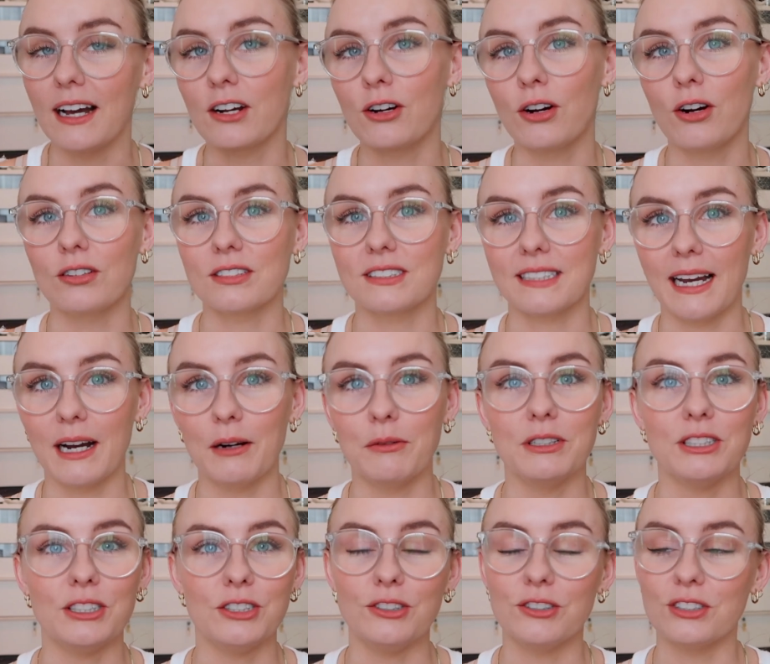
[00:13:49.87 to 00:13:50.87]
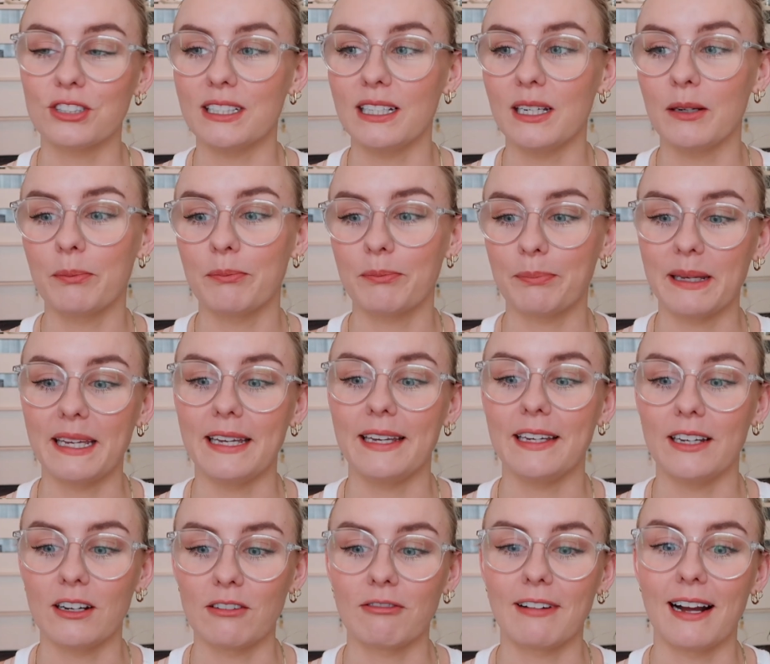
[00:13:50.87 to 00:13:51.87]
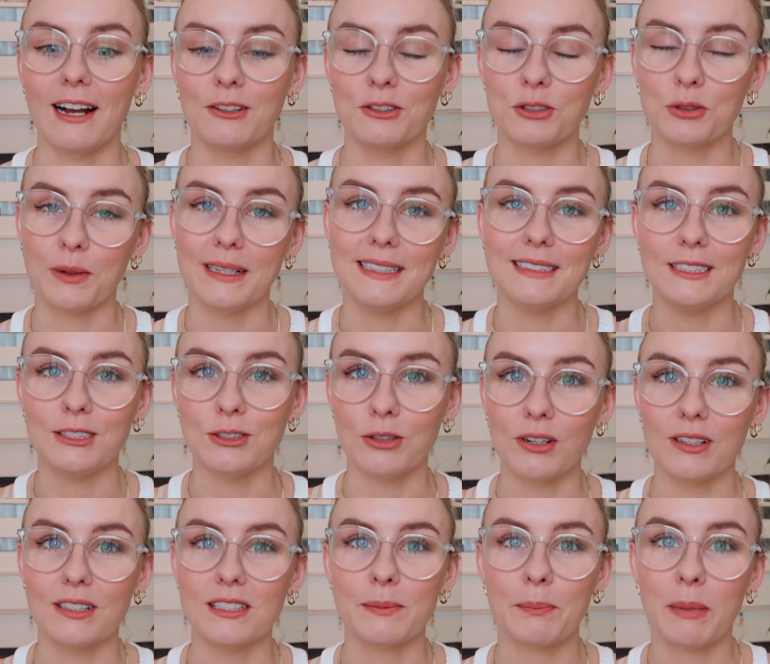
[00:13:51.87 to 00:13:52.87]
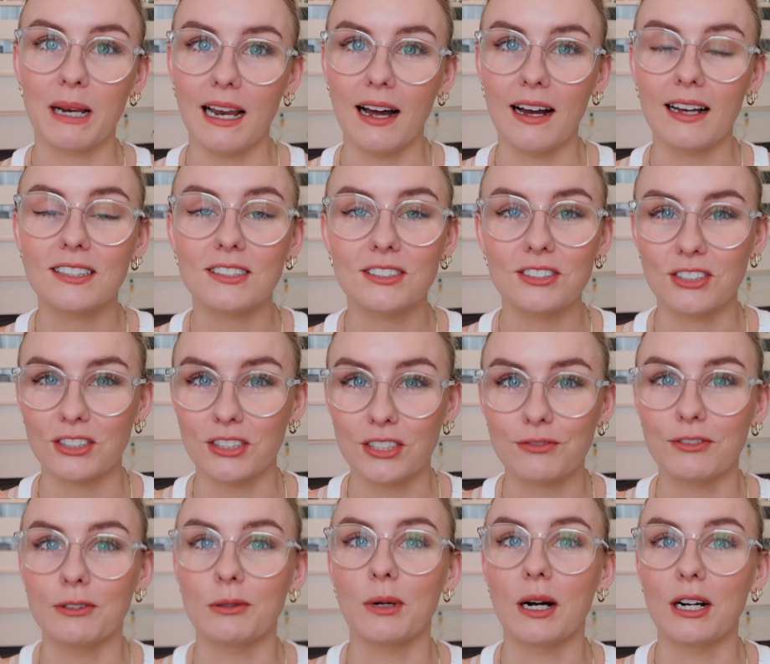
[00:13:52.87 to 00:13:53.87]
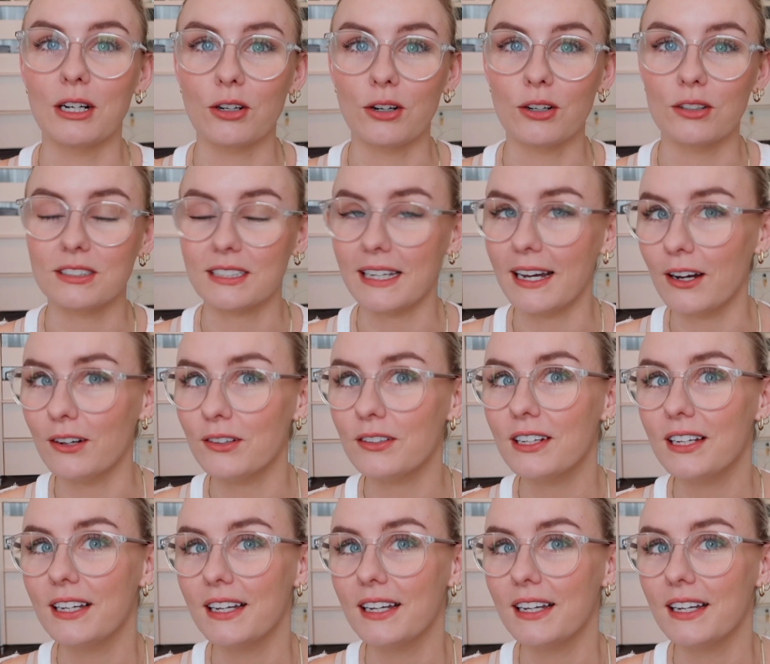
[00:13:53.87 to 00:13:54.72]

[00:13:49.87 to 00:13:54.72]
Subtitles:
a cocktail would usually be around $20 plus just for one cocktail.